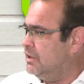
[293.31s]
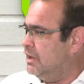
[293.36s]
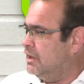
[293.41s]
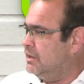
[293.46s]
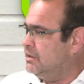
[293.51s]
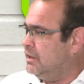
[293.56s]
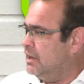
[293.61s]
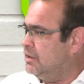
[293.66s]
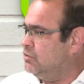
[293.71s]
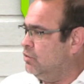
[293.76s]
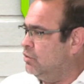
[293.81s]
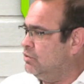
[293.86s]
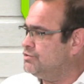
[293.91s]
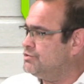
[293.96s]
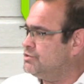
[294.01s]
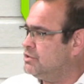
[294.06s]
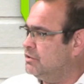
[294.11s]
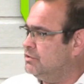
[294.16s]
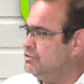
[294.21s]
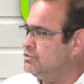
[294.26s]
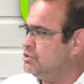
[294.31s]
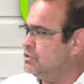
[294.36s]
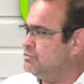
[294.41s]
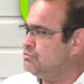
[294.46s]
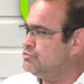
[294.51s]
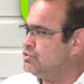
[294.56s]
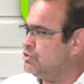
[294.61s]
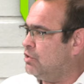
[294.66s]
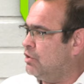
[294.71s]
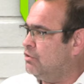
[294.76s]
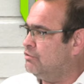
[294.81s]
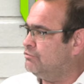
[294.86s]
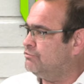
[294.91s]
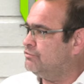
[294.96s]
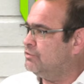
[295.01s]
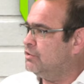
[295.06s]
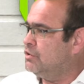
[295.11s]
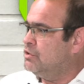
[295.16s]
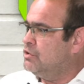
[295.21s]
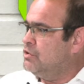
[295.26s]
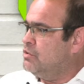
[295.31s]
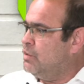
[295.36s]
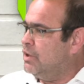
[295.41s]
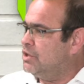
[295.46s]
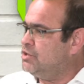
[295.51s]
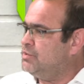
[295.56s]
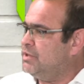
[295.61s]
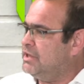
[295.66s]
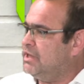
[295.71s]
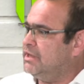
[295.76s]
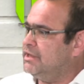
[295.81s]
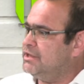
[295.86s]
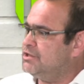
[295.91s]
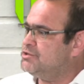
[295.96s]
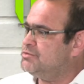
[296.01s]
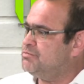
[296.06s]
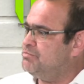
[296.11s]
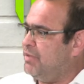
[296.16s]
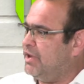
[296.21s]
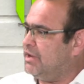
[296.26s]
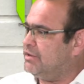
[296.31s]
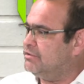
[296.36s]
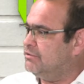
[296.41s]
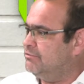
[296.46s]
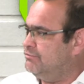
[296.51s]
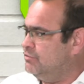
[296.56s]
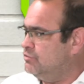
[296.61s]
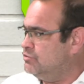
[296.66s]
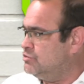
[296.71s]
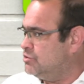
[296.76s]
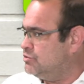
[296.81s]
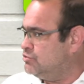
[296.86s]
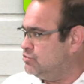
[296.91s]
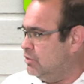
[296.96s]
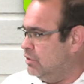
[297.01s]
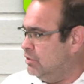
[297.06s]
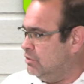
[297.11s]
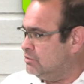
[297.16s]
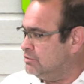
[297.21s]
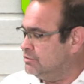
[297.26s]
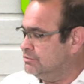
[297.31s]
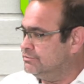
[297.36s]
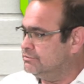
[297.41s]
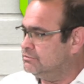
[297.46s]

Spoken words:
and also in terms of what we can expect the future to hold.